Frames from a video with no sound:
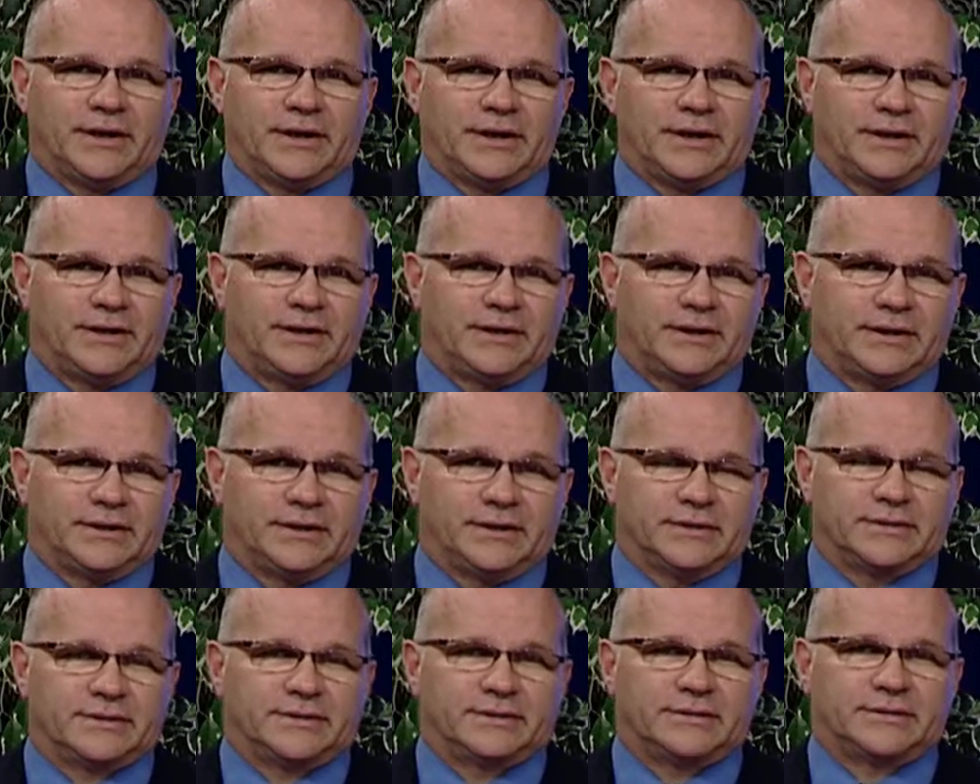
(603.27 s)
And
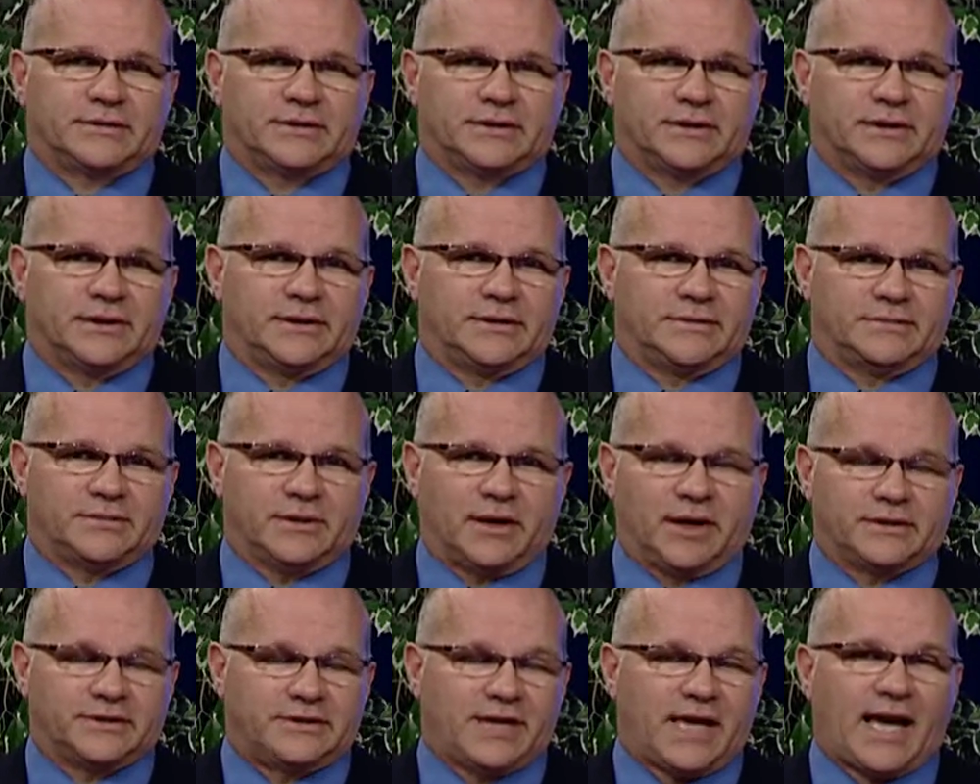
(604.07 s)
then she
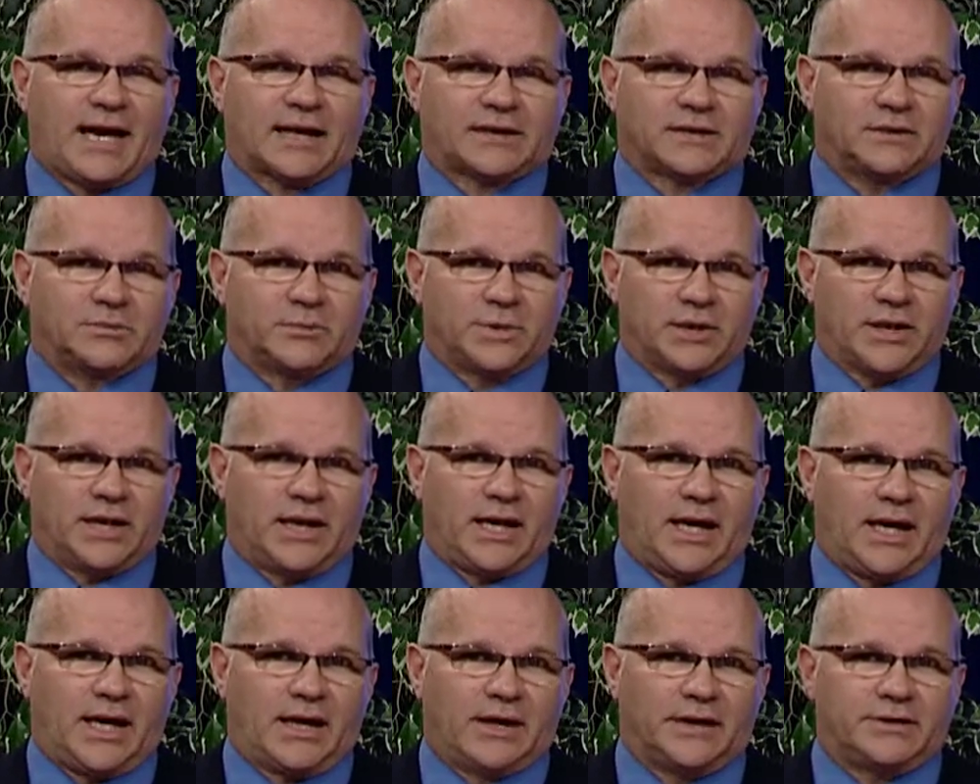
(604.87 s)
attacked him
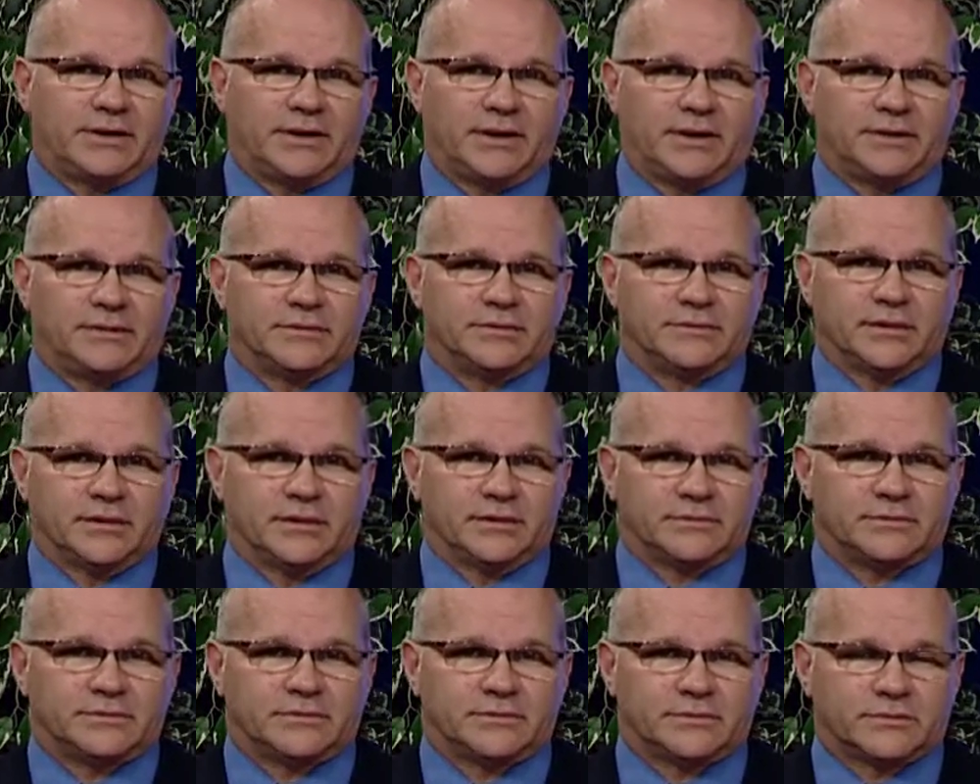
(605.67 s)
again and then
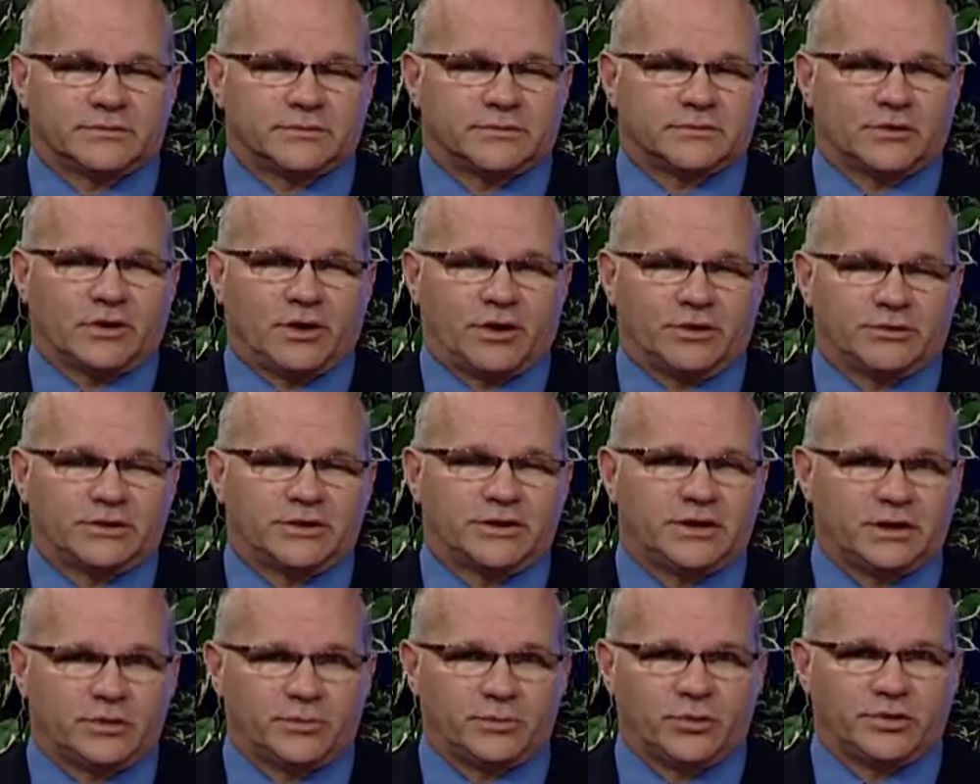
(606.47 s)

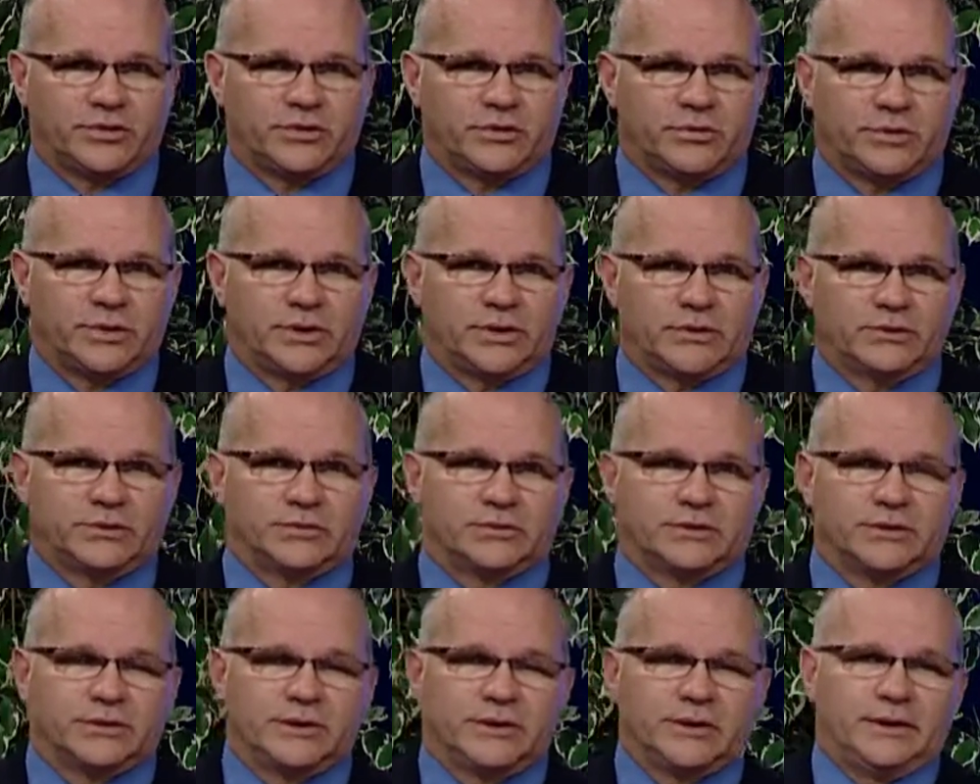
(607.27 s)
charged him with
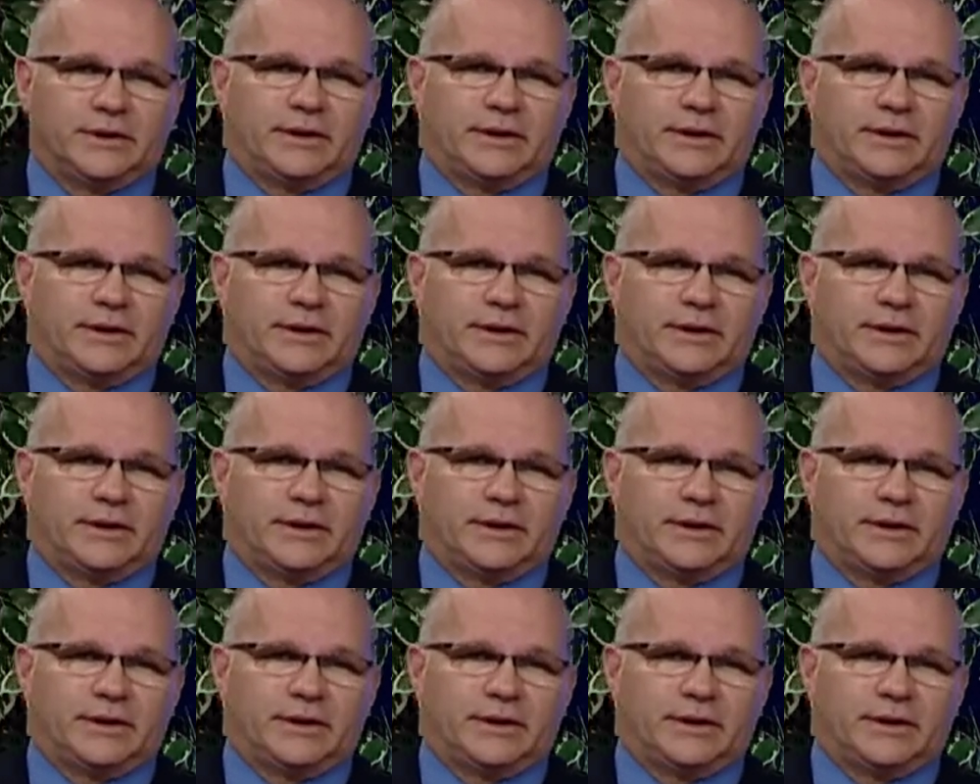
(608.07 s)
abuse.